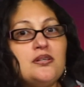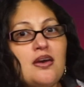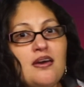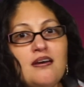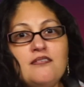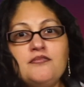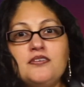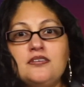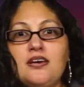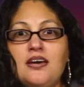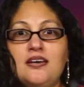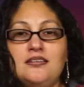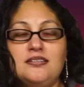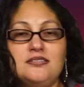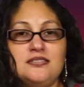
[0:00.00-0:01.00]
the heaven
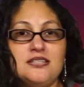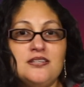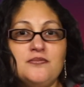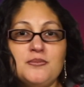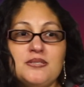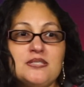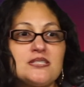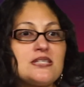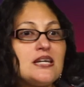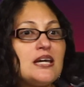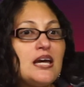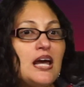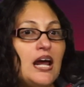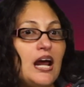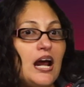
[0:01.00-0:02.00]
and the demons
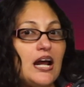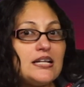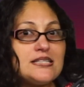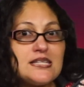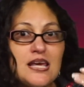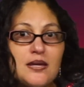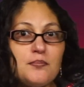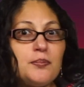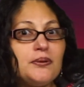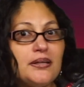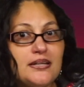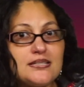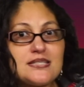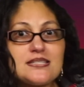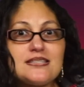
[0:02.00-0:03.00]
take
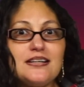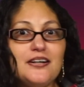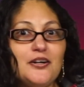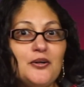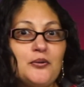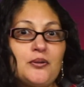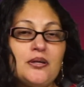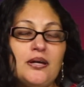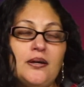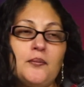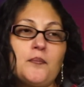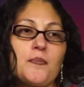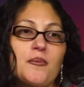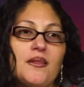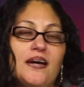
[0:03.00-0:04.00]
place. Okay,
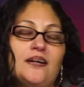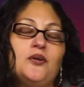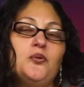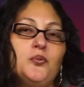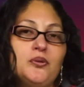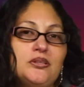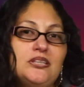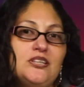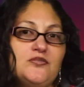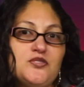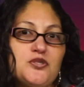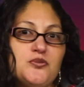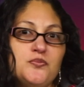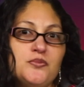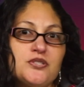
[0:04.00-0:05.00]
I don't want to give
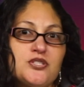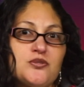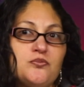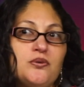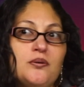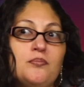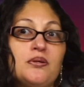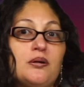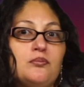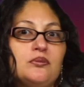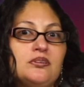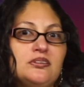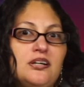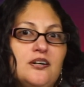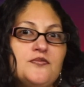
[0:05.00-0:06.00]
too much away, but I would
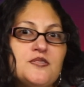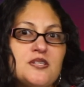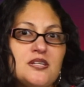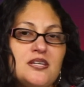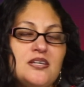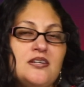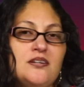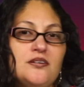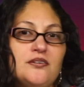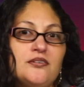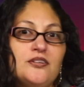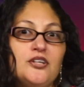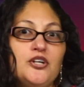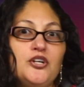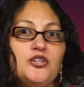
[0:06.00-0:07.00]
love to
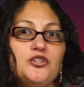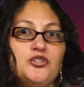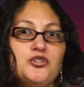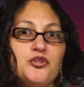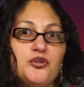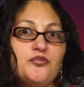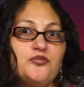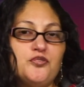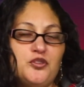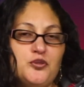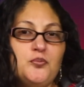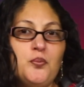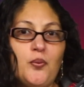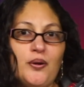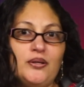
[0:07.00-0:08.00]
hear your
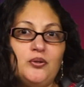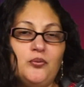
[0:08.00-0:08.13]
viewpoint